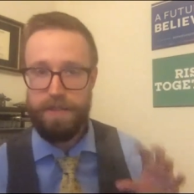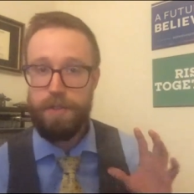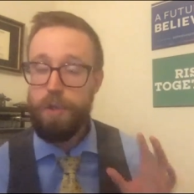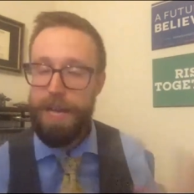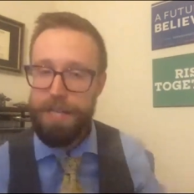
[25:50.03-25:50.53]

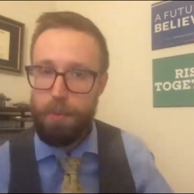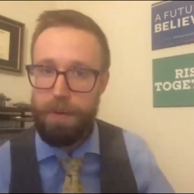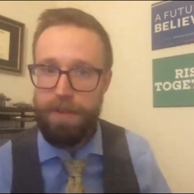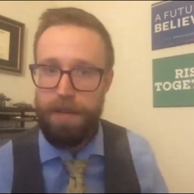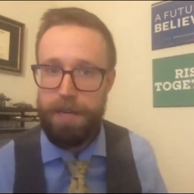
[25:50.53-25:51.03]
So that's what
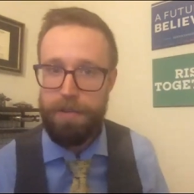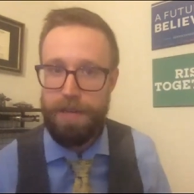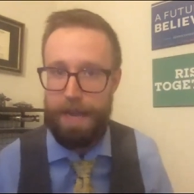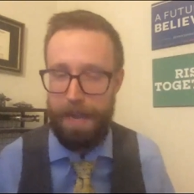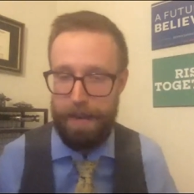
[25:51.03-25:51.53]
we've done here
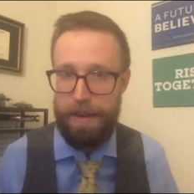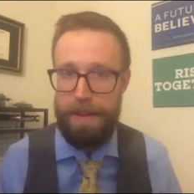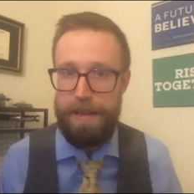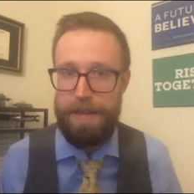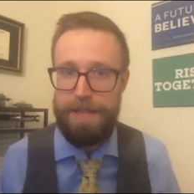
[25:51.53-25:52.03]
today,
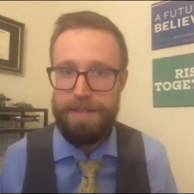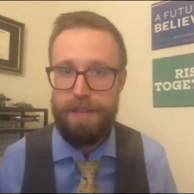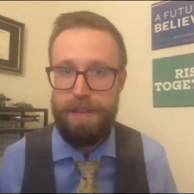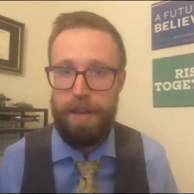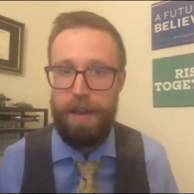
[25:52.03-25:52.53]
is